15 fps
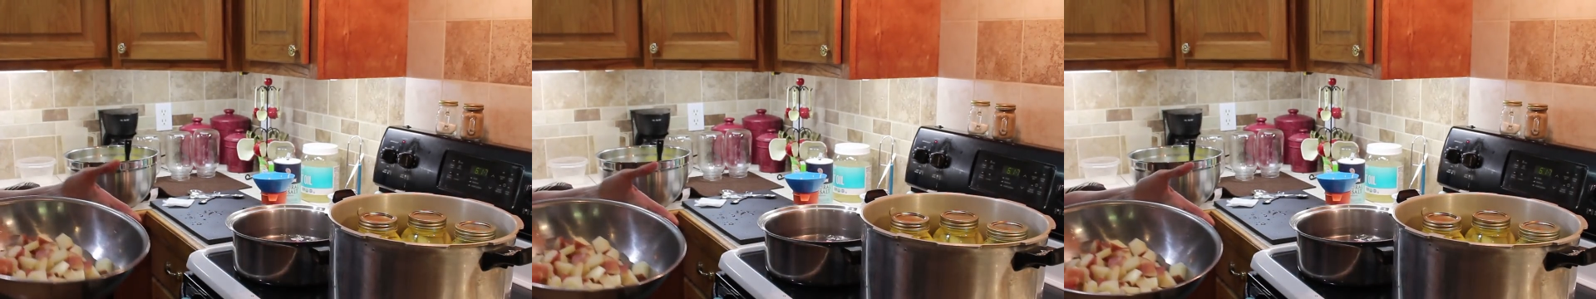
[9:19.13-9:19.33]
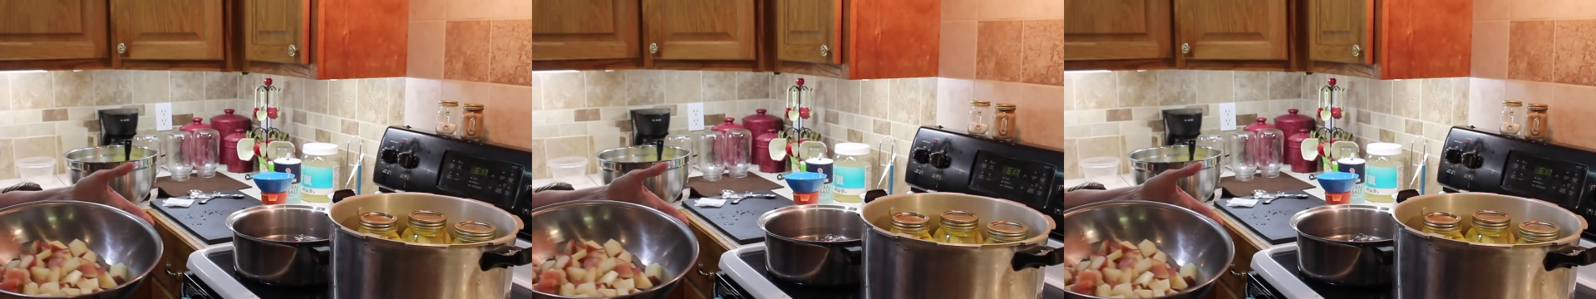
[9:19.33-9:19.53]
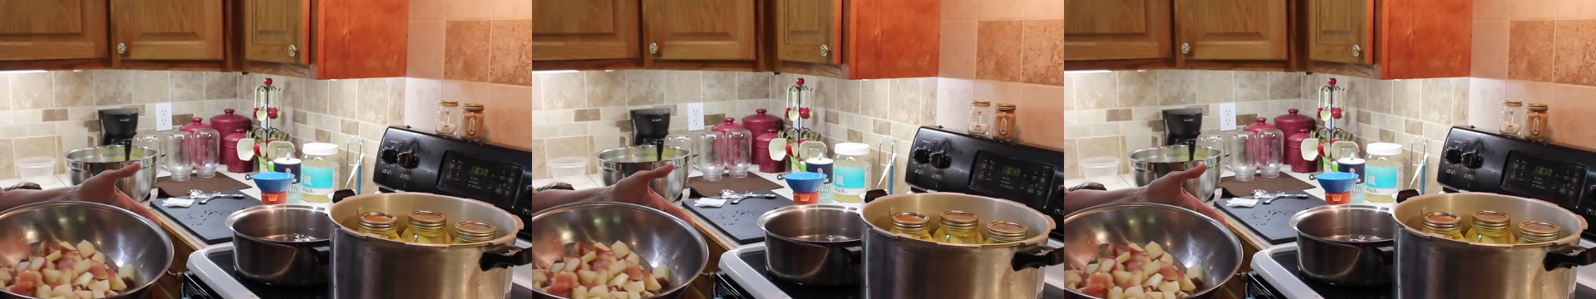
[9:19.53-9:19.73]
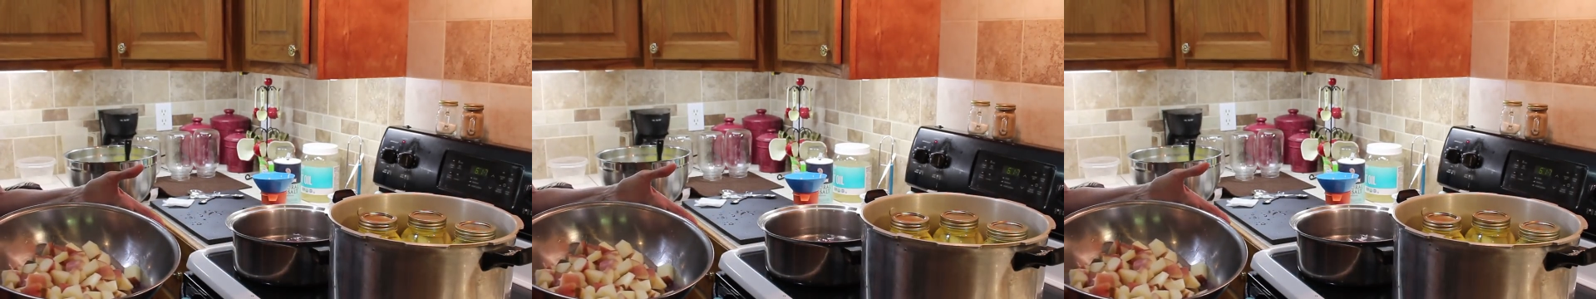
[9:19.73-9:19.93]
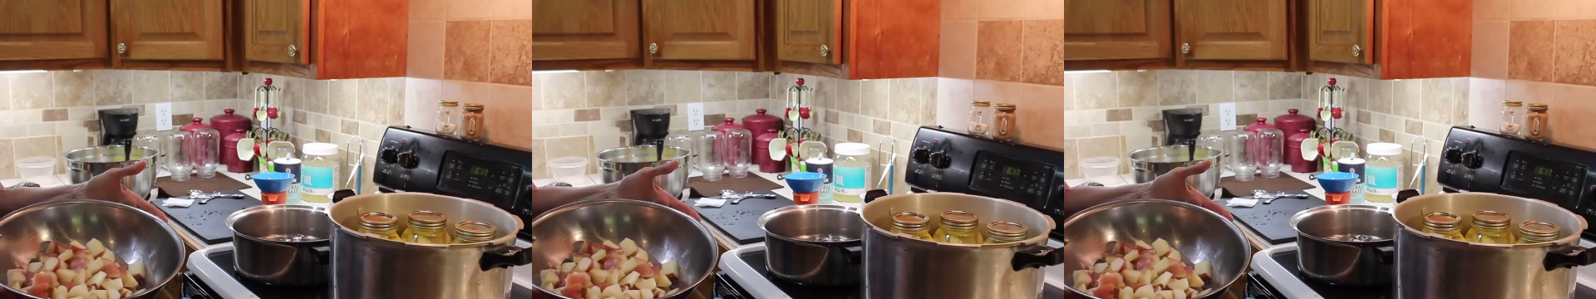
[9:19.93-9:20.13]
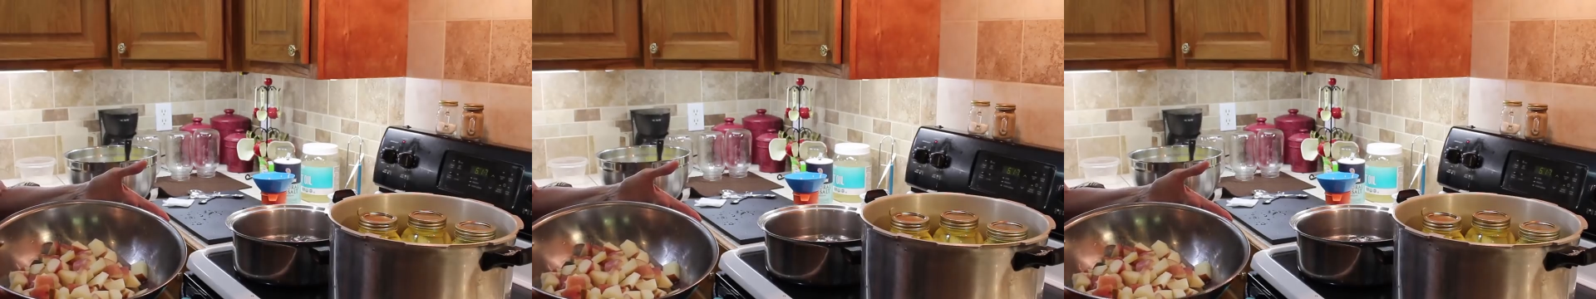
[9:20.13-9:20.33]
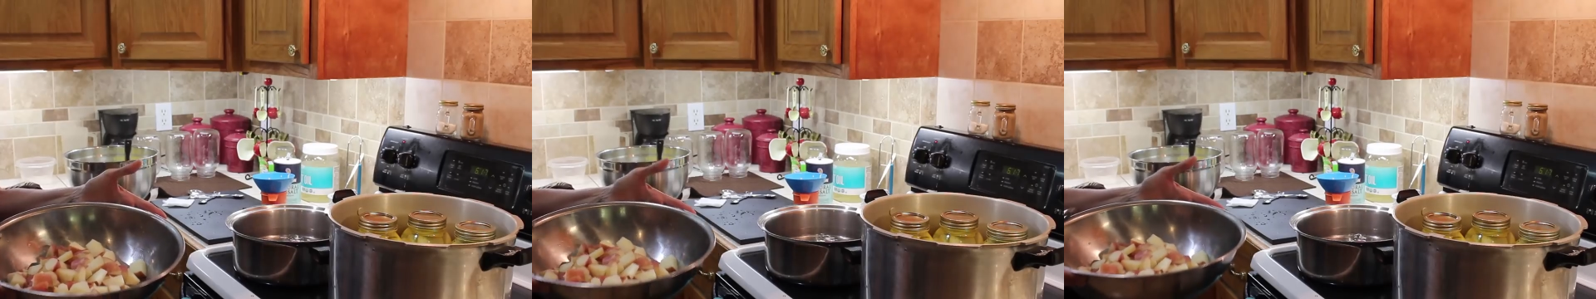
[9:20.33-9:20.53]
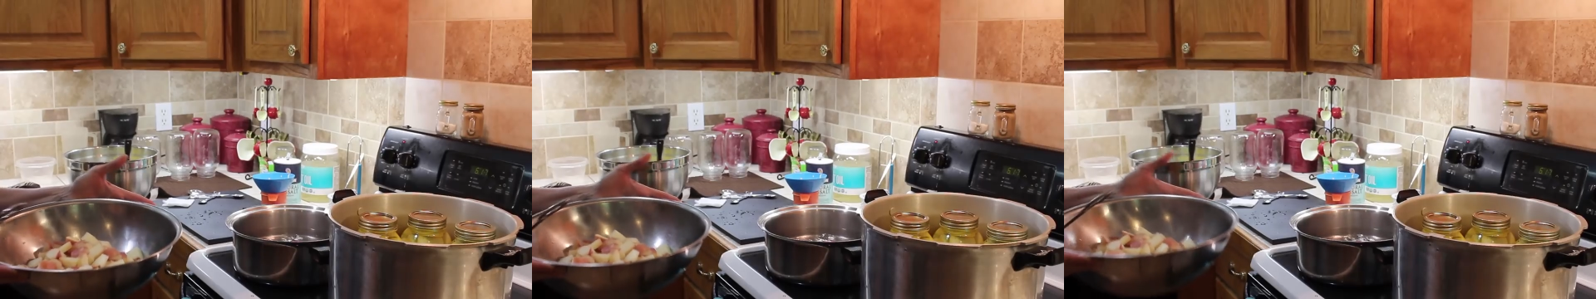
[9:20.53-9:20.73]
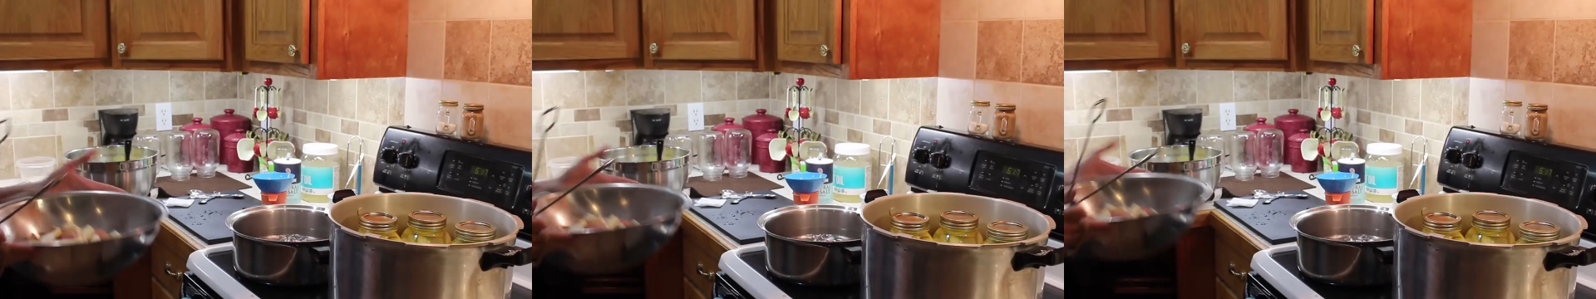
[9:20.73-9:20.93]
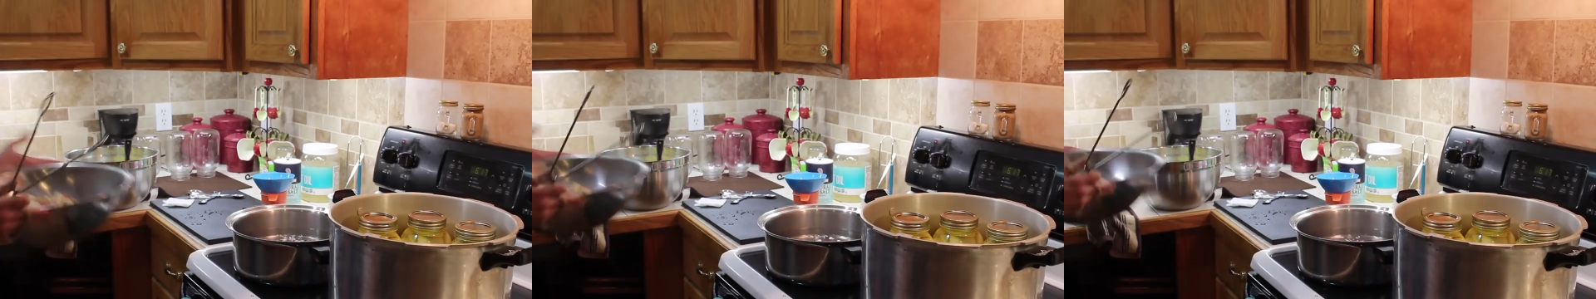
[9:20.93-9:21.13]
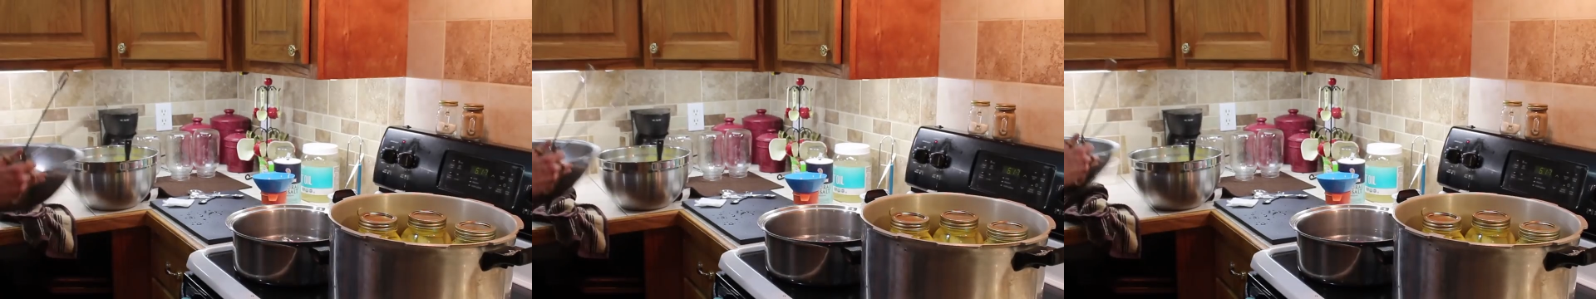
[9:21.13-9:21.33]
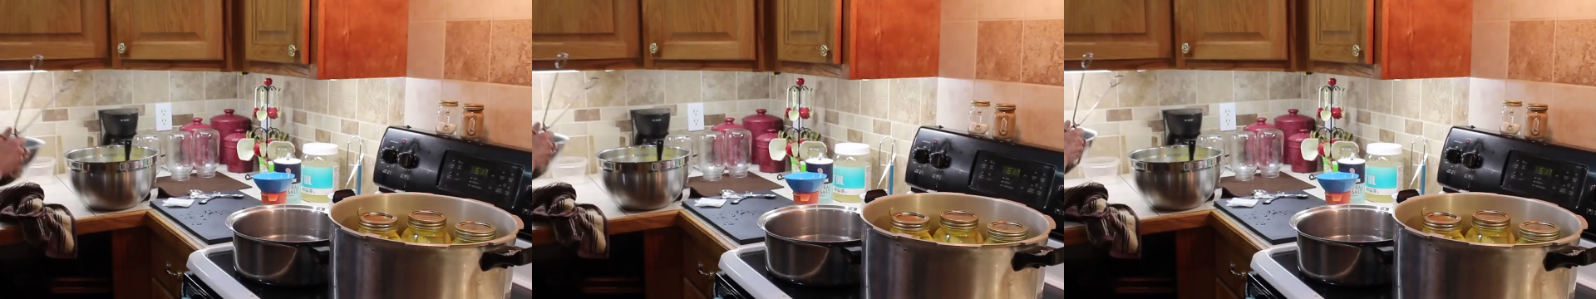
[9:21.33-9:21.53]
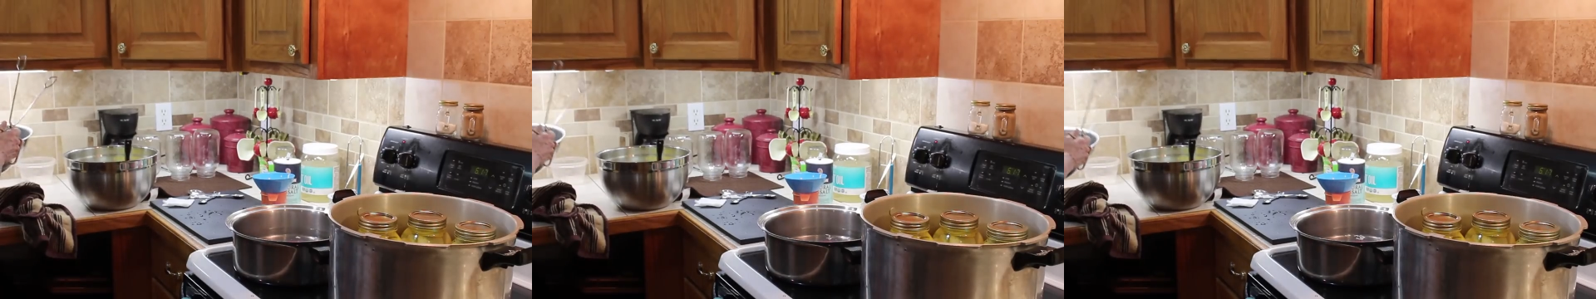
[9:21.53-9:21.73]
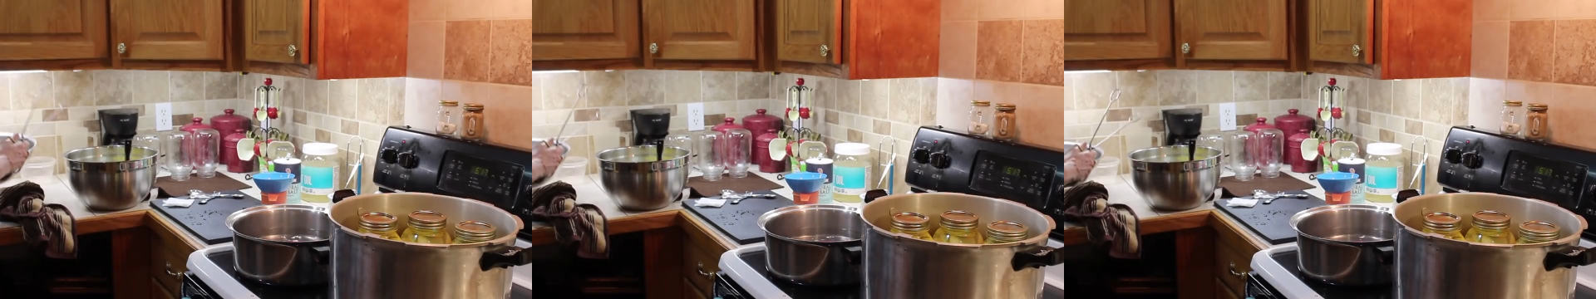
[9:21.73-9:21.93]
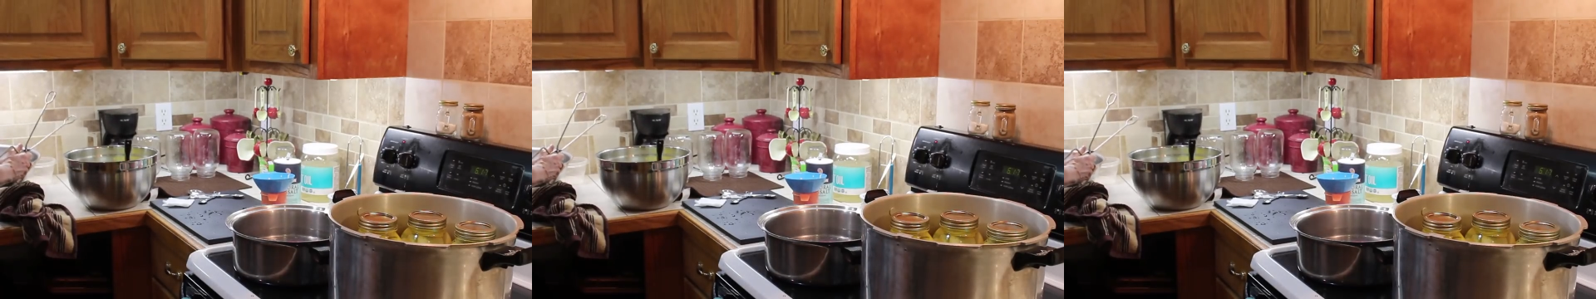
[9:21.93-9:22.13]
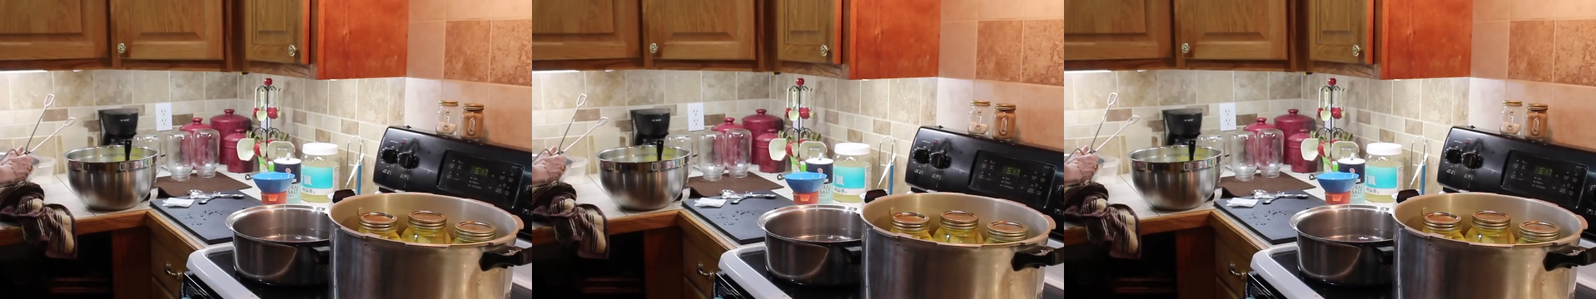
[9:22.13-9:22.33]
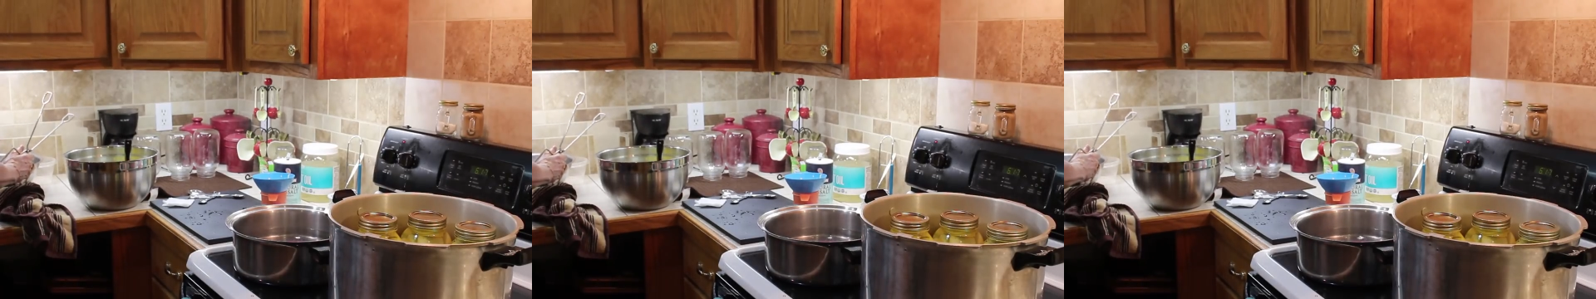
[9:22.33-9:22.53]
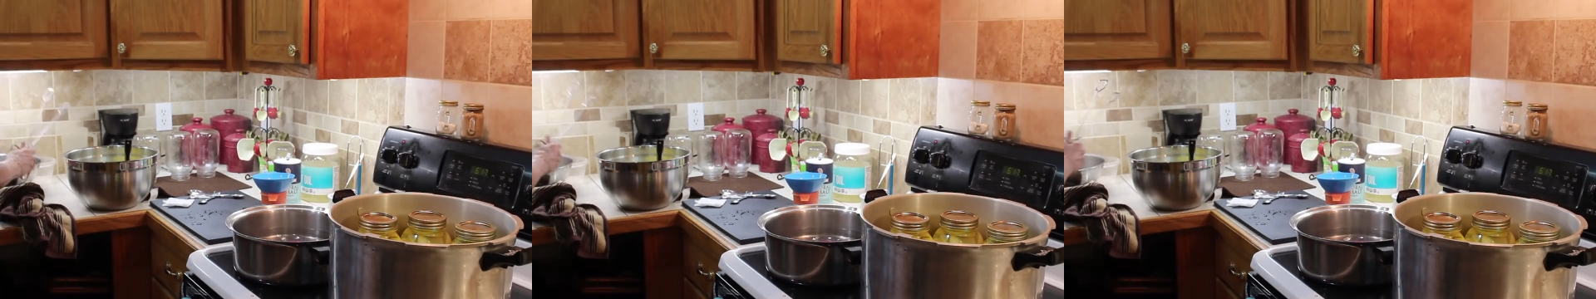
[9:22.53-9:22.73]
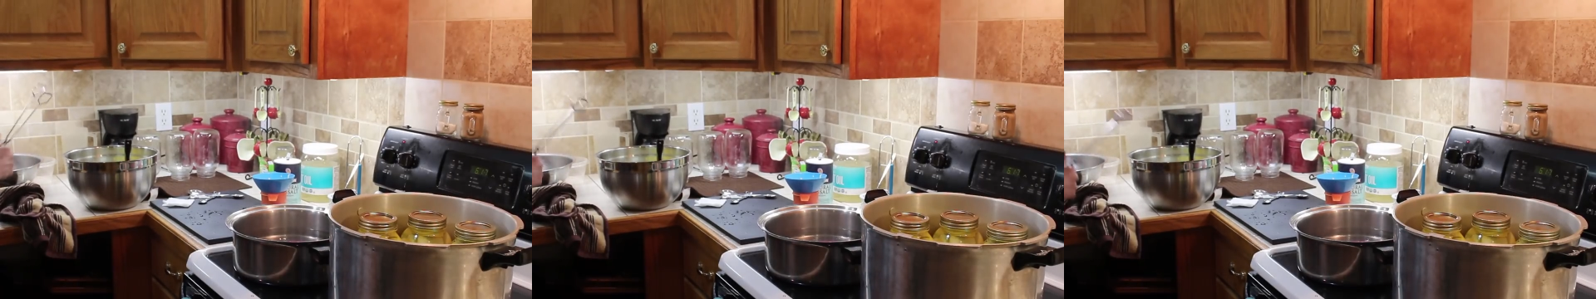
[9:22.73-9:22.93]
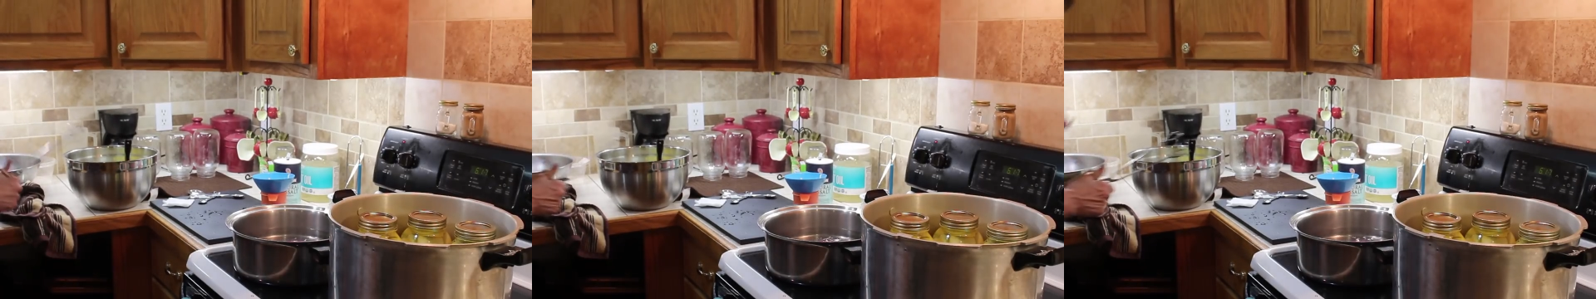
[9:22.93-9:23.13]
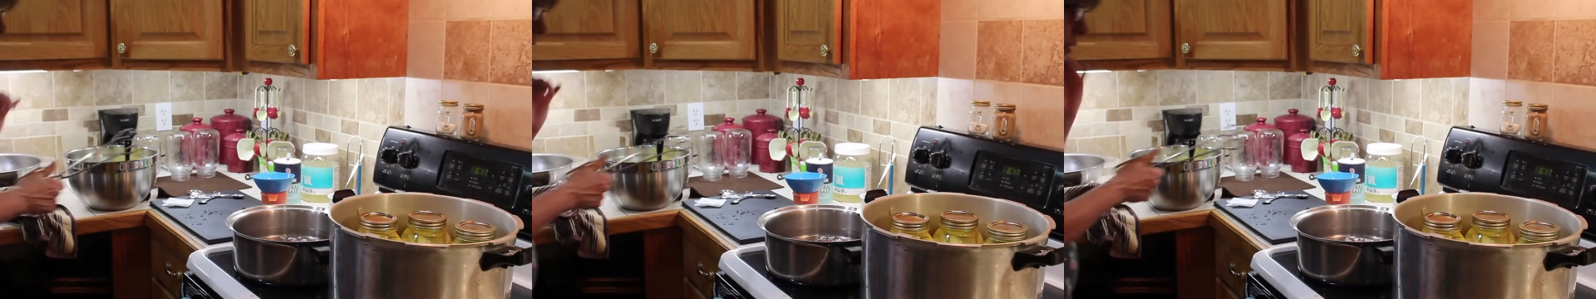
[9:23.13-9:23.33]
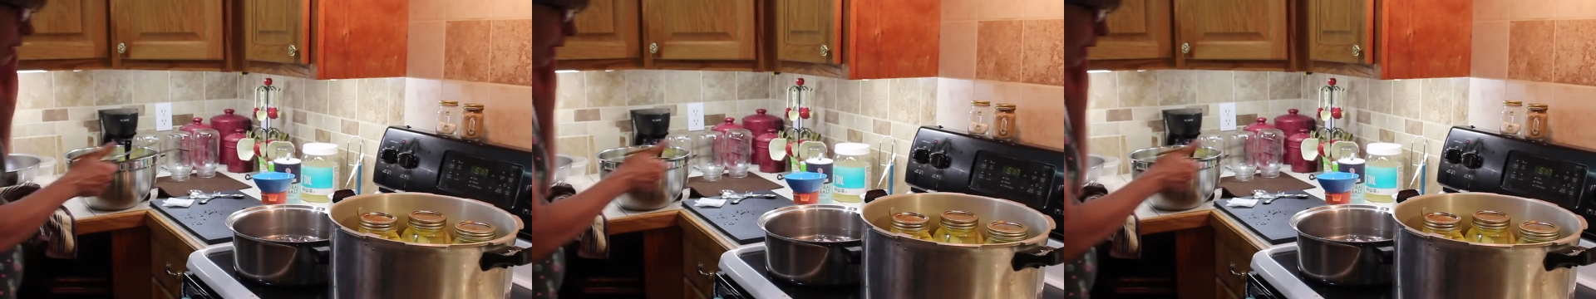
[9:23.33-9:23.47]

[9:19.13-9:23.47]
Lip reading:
No face is visible, so there are no lips to read.